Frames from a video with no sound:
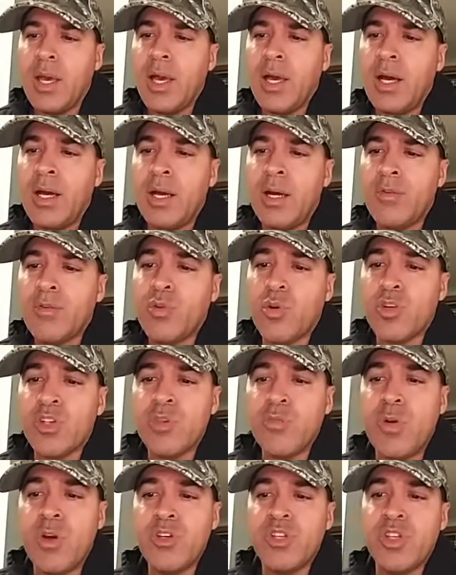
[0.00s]
Of course,
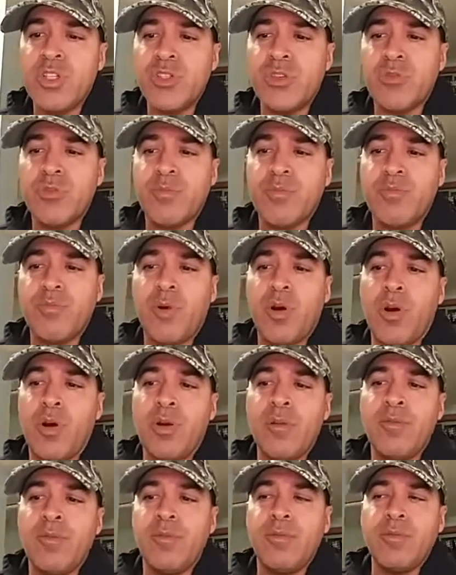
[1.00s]
emotions are part
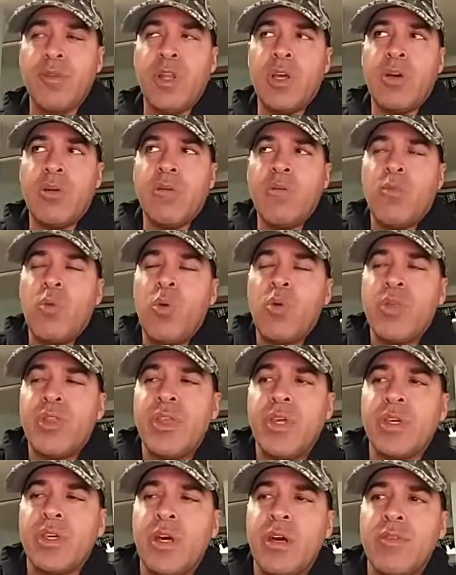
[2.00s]
of, what we
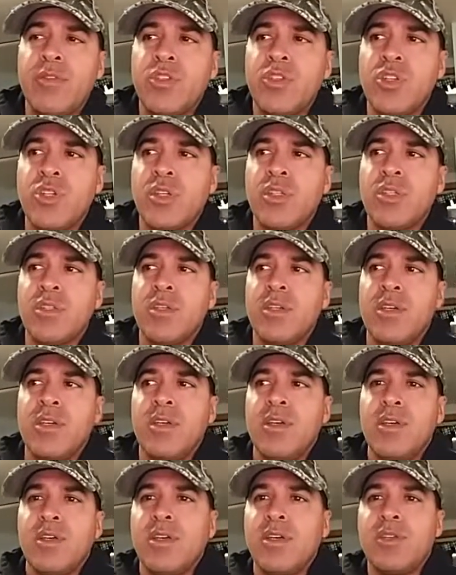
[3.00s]
think of as it's
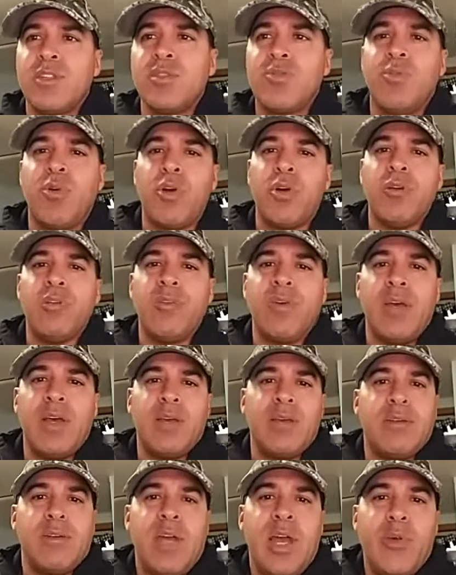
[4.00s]
part of
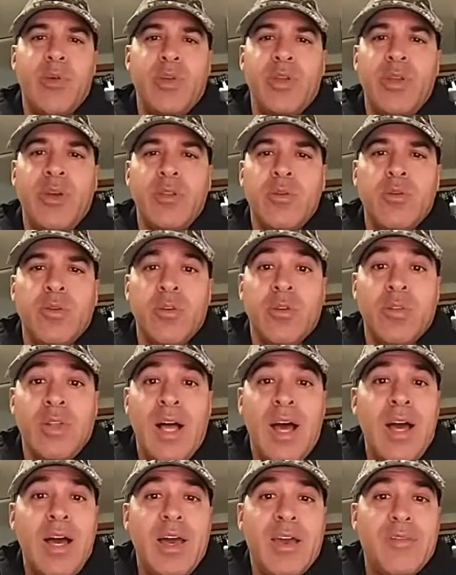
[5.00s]
how we know that we're
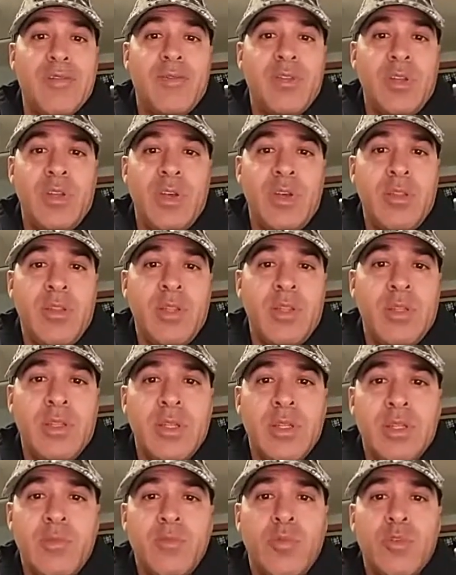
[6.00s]
alive,
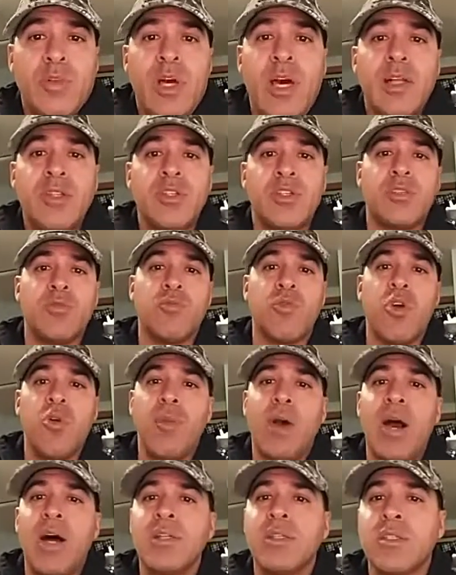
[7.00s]
that we're not just
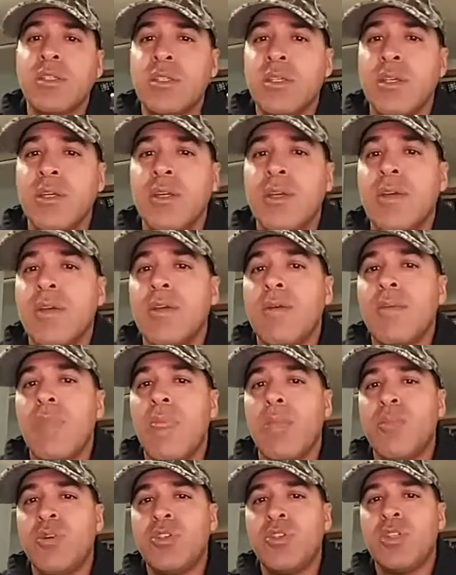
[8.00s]
robots,
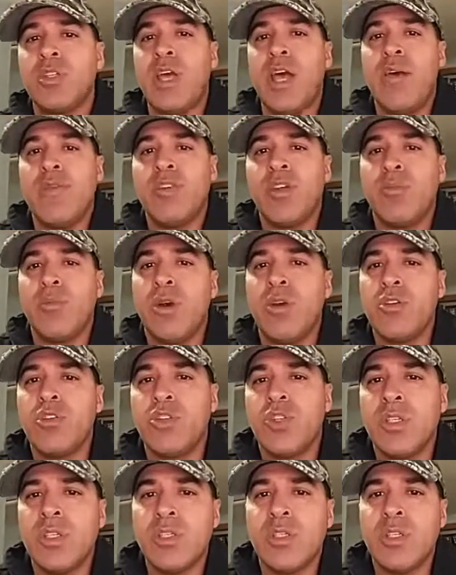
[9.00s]
but just having
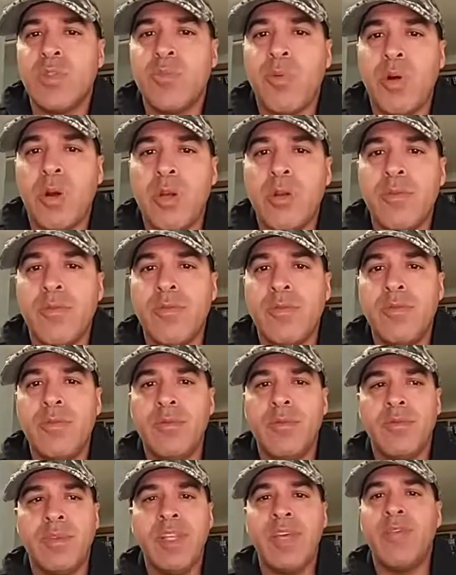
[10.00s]
emotions is part of
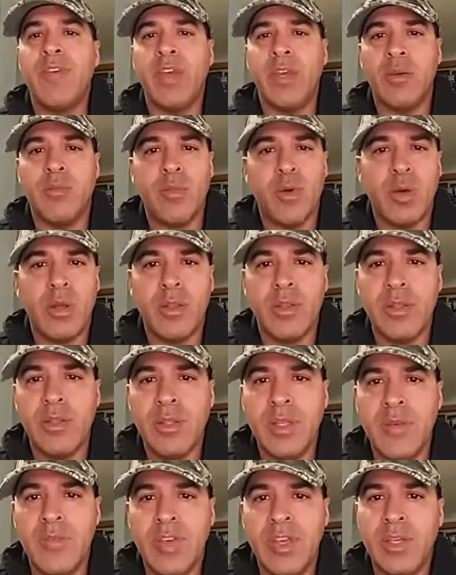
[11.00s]
living, part of the
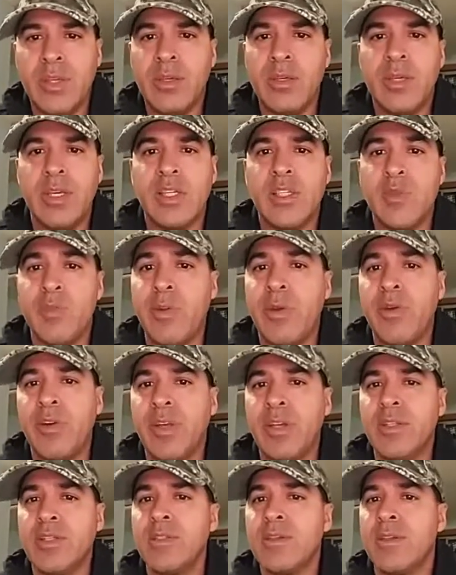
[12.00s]
living
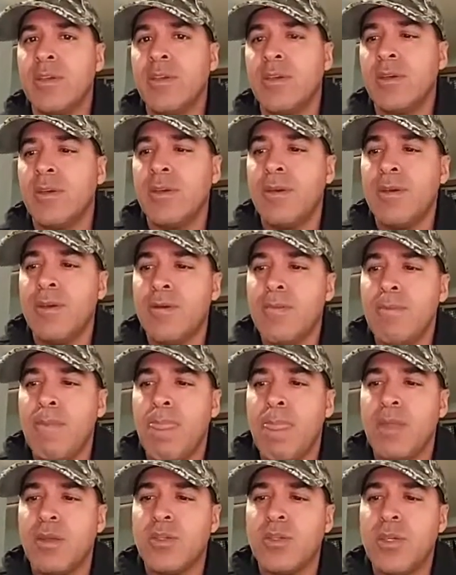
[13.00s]
experience.
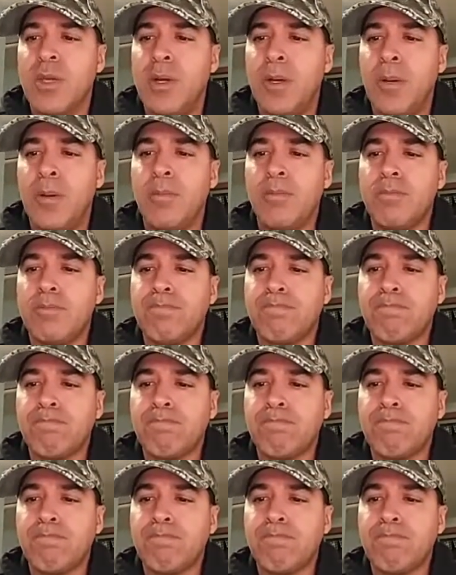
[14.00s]
So,